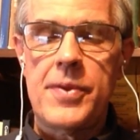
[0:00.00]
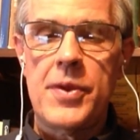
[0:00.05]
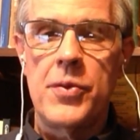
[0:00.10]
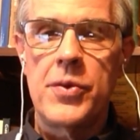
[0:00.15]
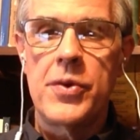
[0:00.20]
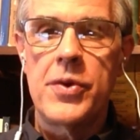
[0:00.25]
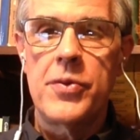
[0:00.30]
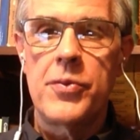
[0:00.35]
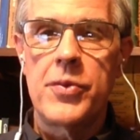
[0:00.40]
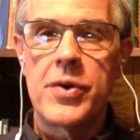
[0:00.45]

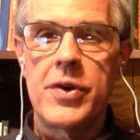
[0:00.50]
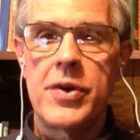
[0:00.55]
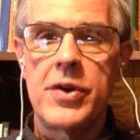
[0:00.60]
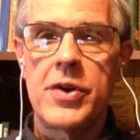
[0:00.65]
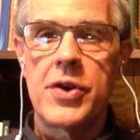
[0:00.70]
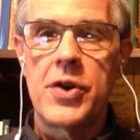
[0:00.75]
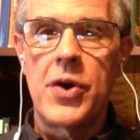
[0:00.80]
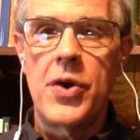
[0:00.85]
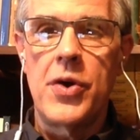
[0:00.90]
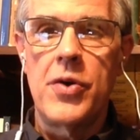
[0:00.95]
going to
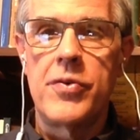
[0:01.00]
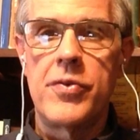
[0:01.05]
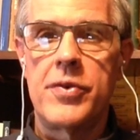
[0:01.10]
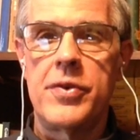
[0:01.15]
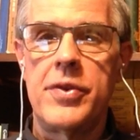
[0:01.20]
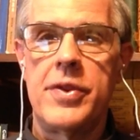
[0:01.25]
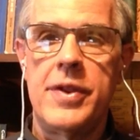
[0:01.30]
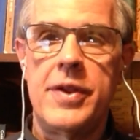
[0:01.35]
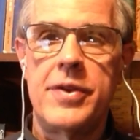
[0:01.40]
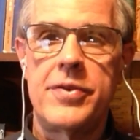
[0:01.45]
go
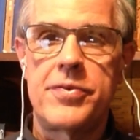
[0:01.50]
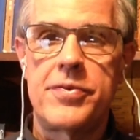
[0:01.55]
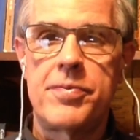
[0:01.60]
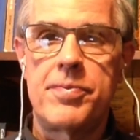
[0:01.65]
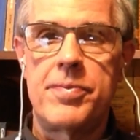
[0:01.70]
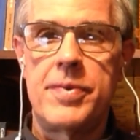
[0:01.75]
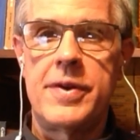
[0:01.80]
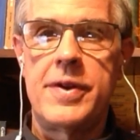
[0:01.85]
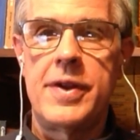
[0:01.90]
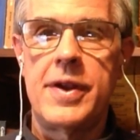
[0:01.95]
over this
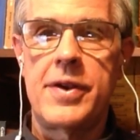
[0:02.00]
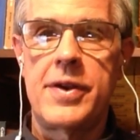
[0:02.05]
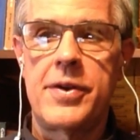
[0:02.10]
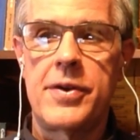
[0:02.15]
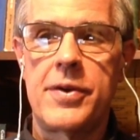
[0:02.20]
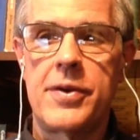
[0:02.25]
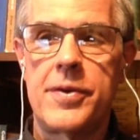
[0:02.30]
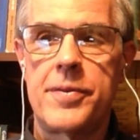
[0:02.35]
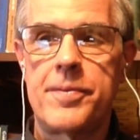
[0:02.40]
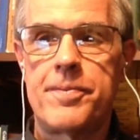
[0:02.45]

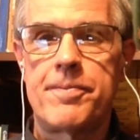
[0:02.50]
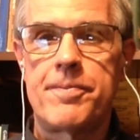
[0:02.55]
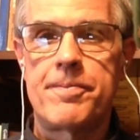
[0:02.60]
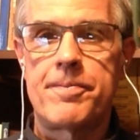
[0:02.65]
particular